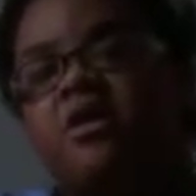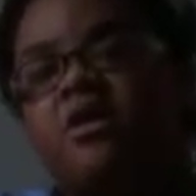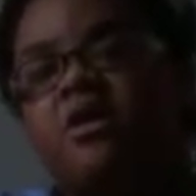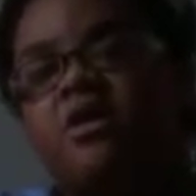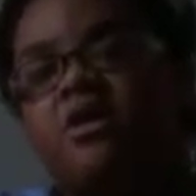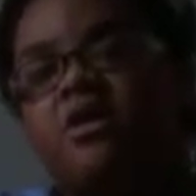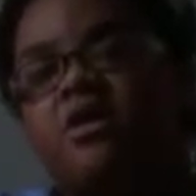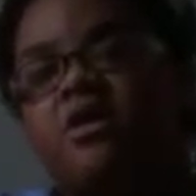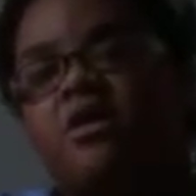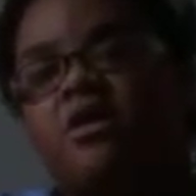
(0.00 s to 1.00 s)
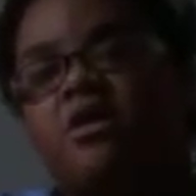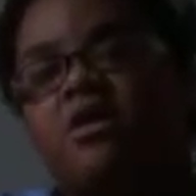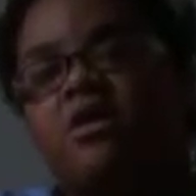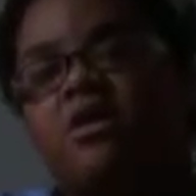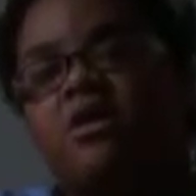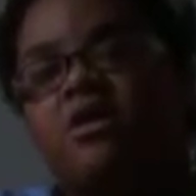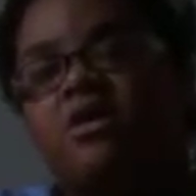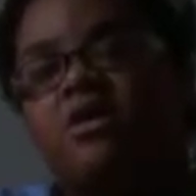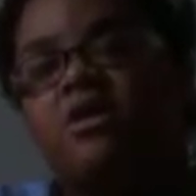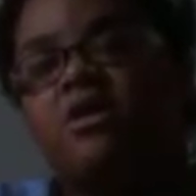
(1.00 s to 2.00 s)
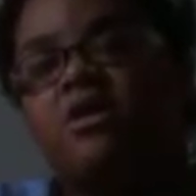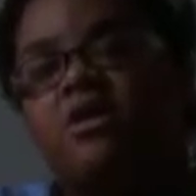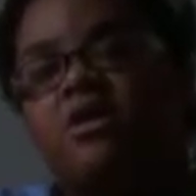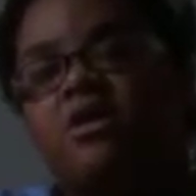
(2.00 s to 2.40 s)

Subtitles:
[no speech]